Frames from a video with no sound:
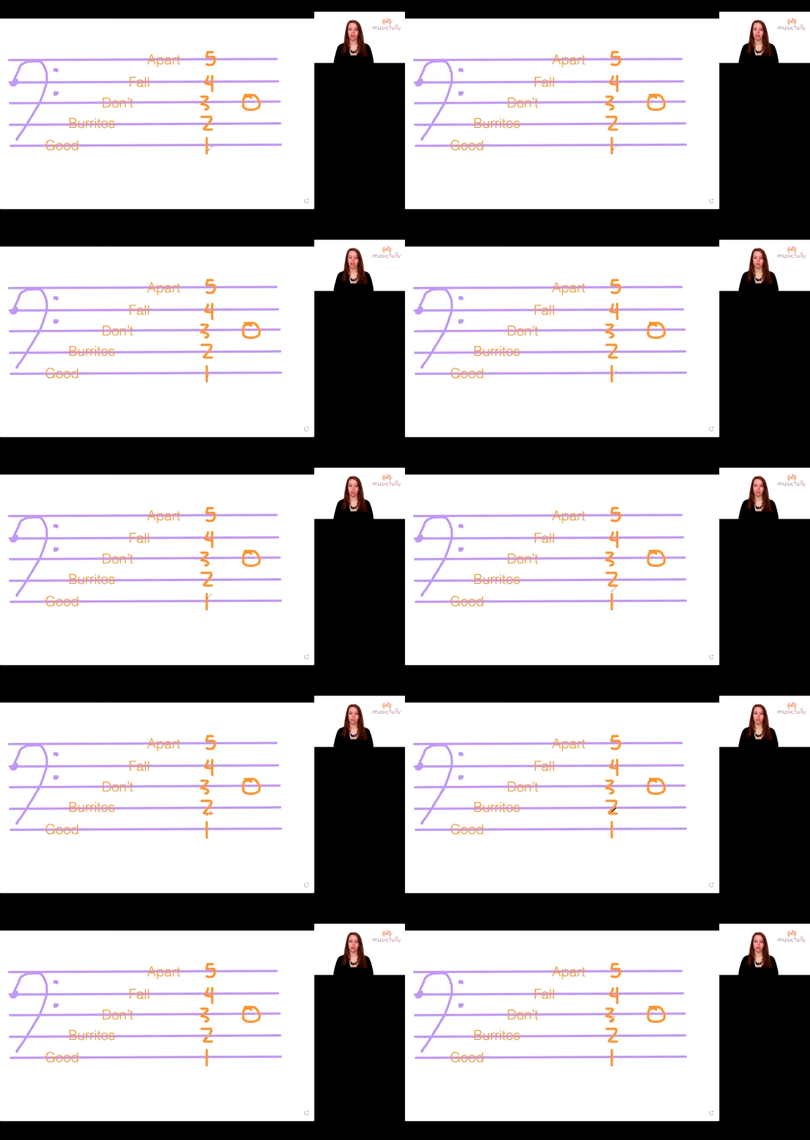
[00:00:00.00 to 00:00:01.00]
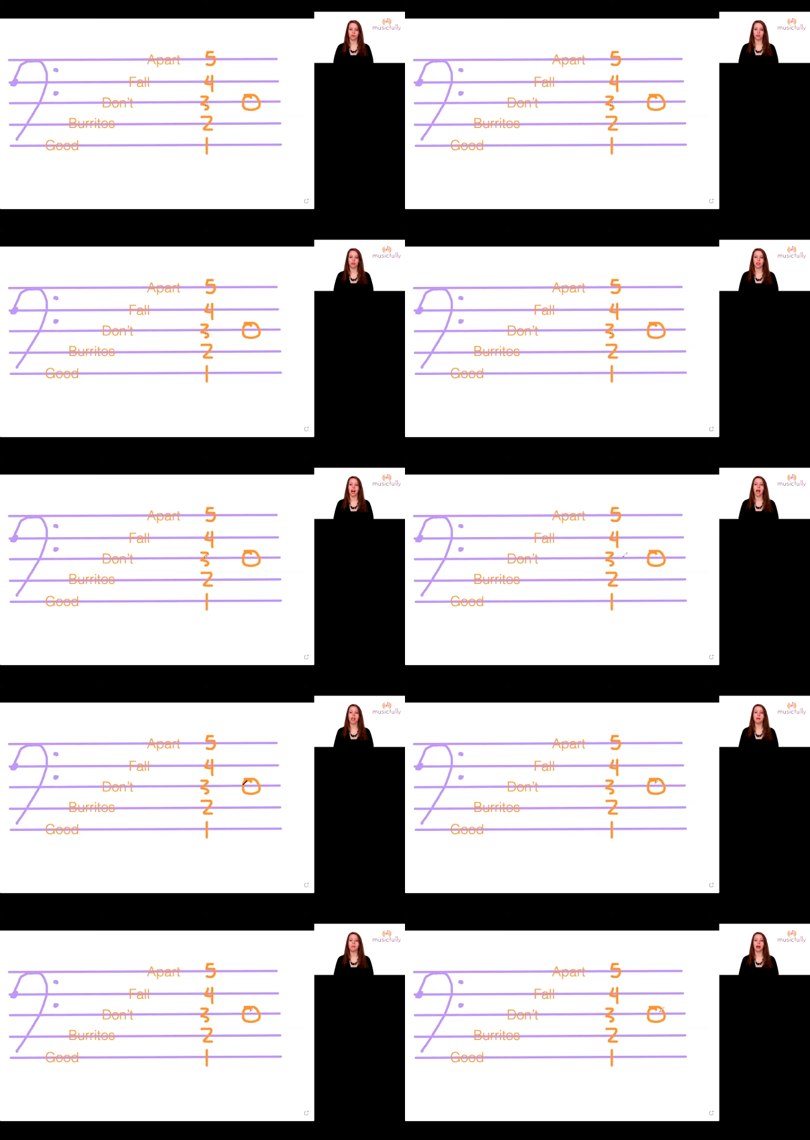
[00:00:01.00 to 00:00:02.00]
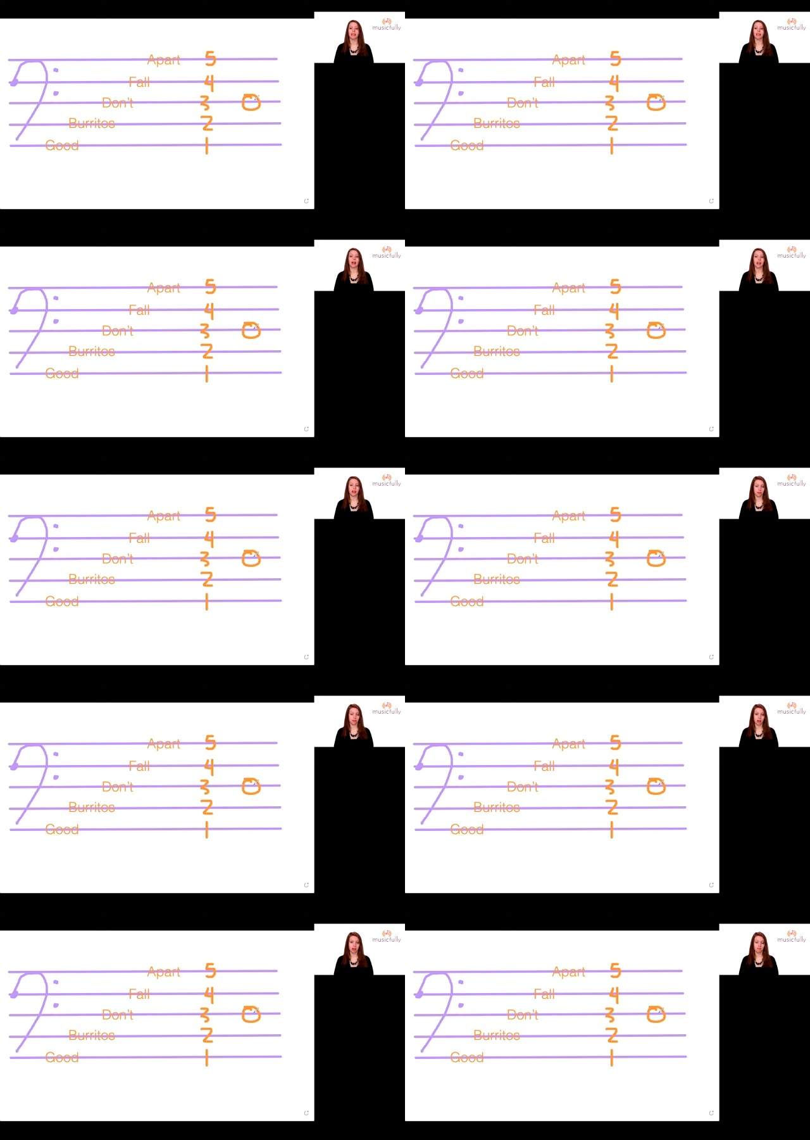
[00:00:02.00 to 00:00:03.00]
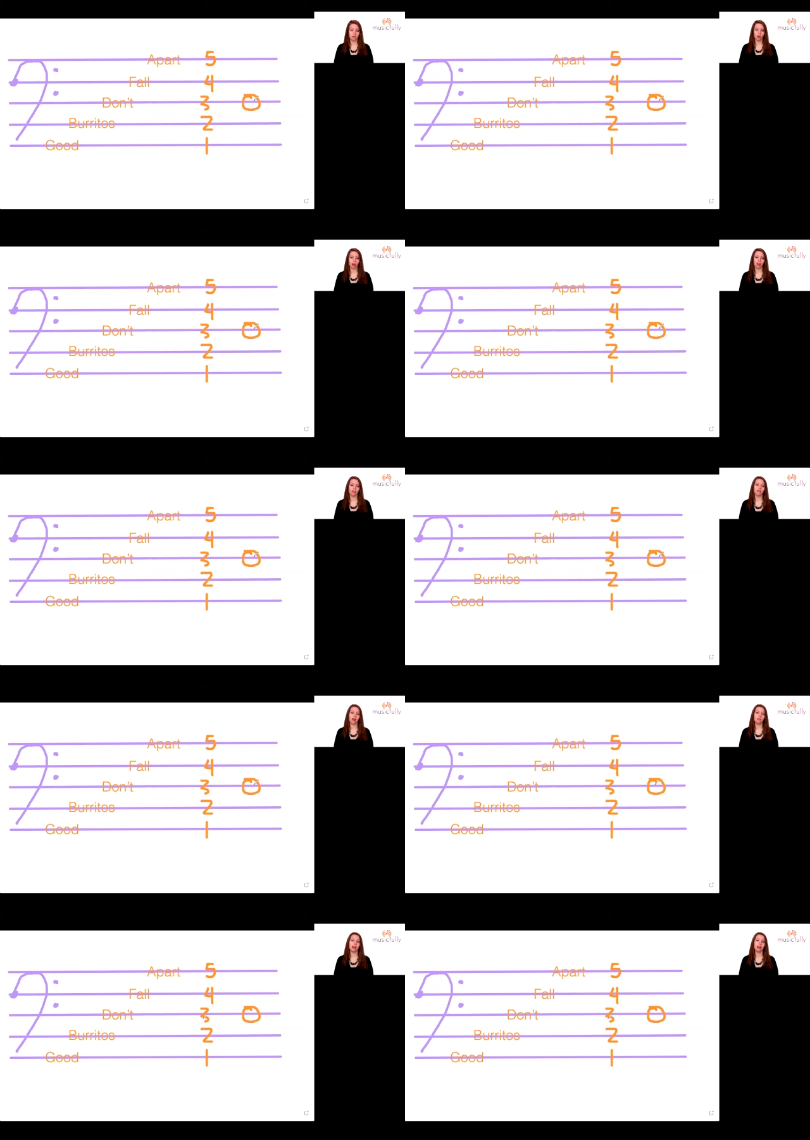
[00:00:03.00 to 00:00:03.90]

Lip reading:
Nobody's mouth can be seen.